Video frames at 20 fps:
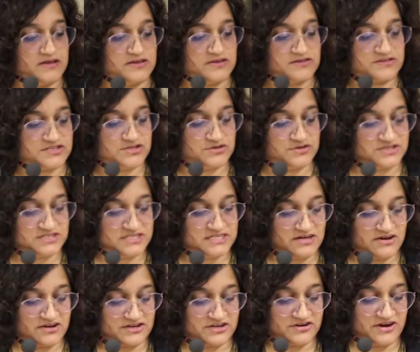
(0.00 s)
you see on
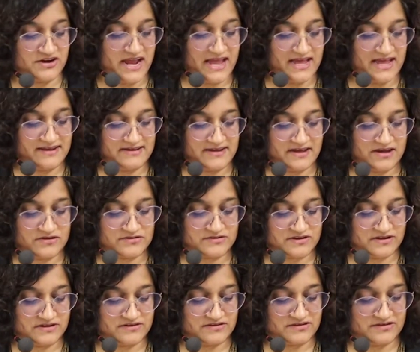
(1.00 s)
your handout
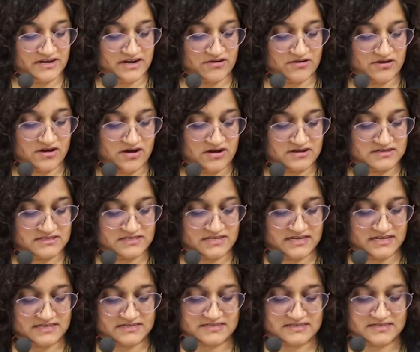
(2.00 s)
under narrow
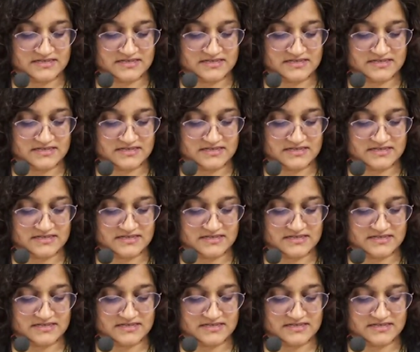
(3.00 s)
content,